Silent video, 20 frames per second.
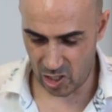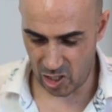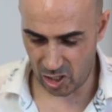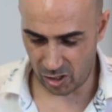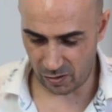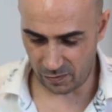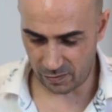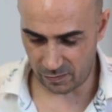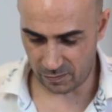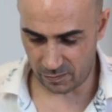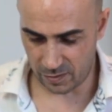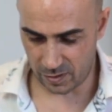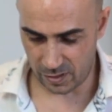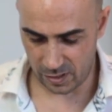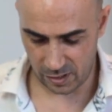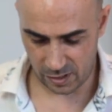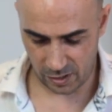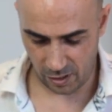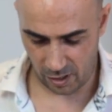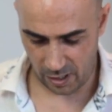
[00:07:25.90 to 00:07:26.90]
the
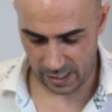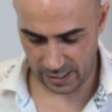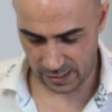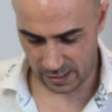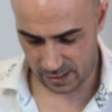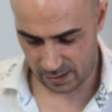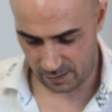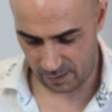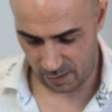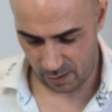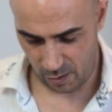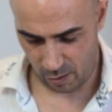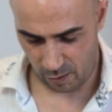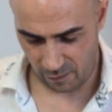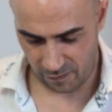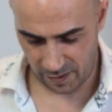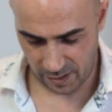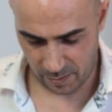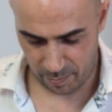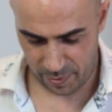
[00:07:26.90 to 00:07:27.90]
size
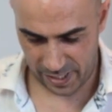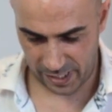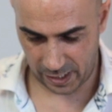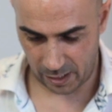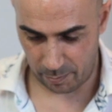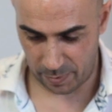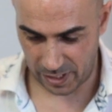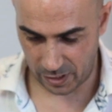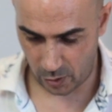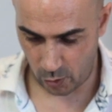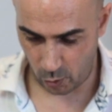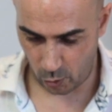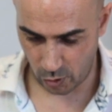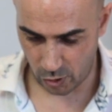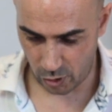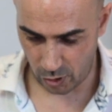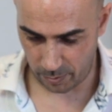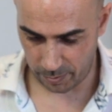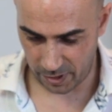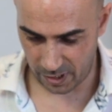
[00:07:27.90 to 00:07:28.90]
of it being a bit
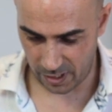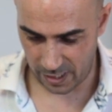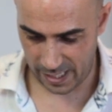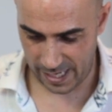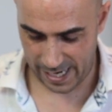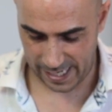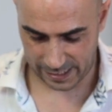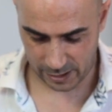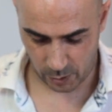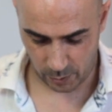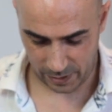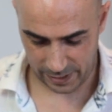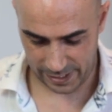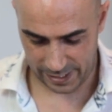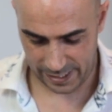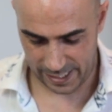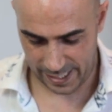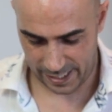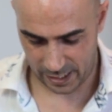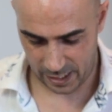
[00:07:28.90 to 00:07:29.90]
coarser, I'm going to
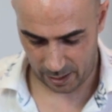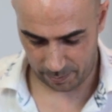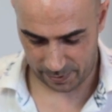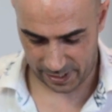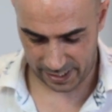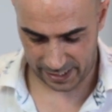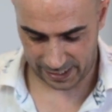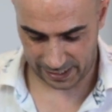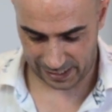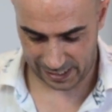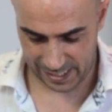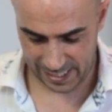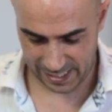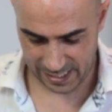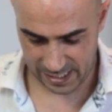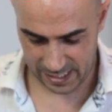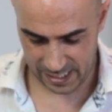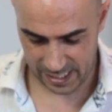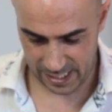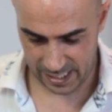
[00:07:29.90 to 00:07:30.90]
actually end up getting
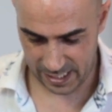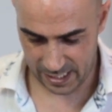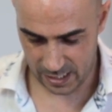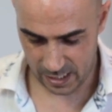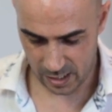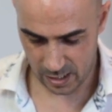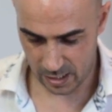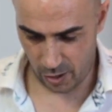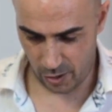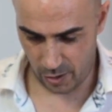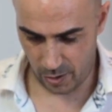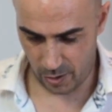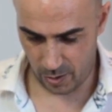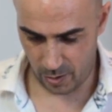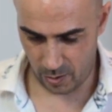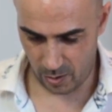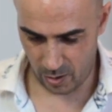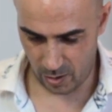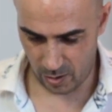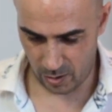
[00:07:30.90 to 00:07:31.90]
less in.
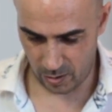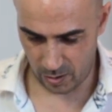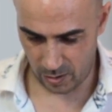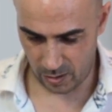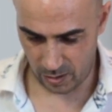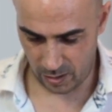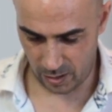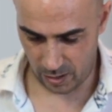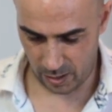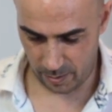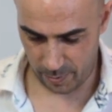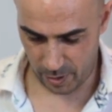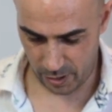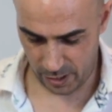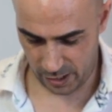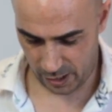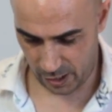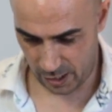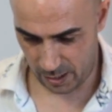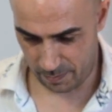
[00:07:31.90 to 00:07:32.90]
So I'm
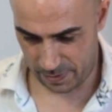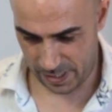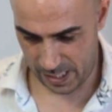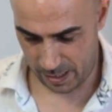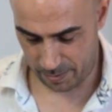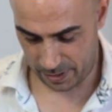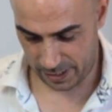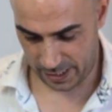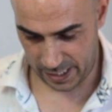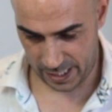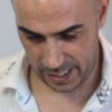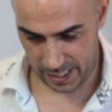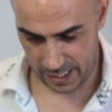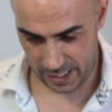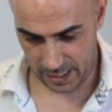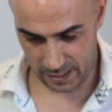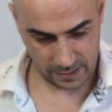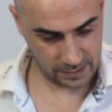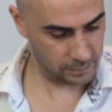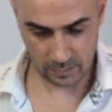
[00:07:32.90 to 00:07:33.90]
only going to be able to
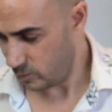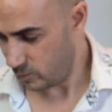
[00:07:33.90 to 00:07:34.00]
get